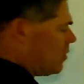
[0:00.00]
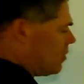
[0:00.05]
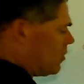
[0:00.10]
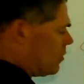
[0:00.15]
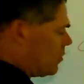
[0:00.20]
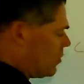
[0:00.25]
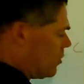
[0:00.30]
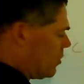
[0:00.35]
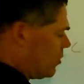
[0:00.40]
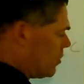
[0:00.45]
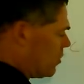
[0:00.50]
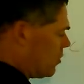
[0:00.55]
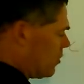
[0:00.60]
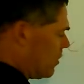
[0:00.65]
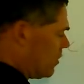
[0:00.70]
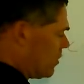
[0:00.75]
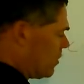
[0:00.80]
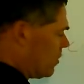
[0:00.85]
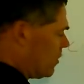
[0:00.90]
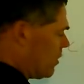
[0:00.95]
Shear
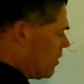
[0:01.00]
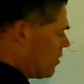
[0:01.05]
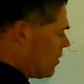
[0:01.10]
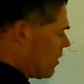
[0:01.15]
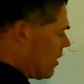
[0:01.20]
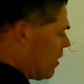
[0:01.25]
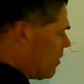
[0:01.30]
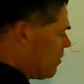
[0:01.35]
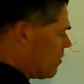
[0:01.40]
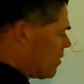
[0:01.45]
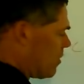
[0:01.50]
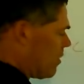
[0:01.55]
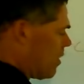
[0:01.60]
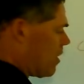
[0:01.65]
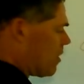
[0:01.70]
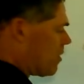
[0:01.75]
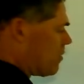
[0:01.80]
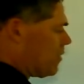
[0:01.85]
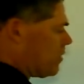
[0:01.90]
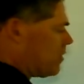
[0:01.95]
stresses that are
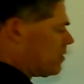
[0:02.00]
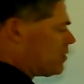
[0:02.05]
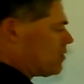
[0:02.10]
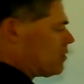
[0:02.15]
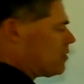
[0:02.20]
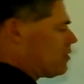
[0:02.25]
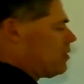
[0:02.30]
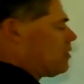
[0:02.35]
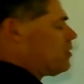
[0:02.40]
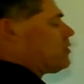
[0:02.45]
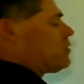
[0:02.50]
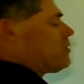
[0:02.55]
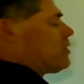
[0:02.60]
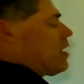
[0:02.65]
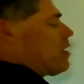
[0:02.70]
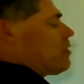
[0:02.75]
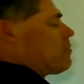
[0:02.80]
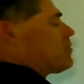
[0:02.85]
counterclockwise are down